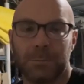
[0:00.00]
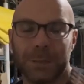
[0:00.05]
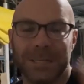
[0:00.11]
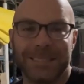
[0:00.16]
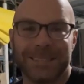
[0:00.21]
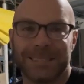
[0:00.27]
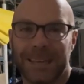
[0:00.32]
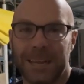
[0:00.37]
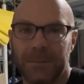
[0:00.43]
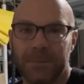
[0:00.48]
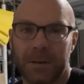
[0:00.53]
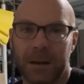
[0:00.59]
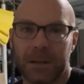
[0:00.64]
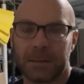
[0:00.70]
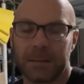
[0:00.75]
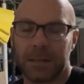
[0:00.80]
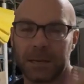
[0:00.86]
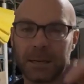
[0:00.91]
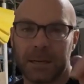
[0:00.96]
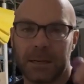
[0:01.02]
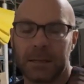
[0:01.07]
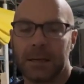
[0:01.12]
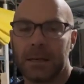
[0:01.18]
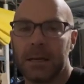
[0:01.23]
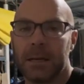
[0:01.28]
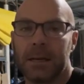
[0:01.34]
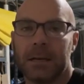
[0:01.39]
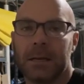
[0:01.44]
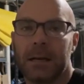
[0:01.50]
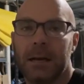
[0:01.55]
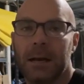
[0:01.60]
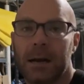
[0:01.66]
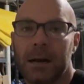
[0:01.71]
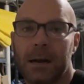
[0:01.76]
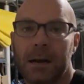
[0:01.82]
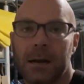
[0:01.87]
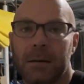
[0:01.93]
Be safe out there.
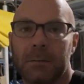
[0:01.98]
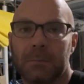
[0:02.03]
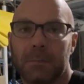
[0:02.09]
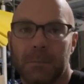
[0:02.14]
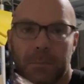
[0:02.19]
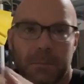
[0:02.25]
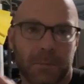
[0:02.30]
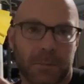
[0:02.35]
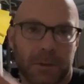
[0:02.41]
Um,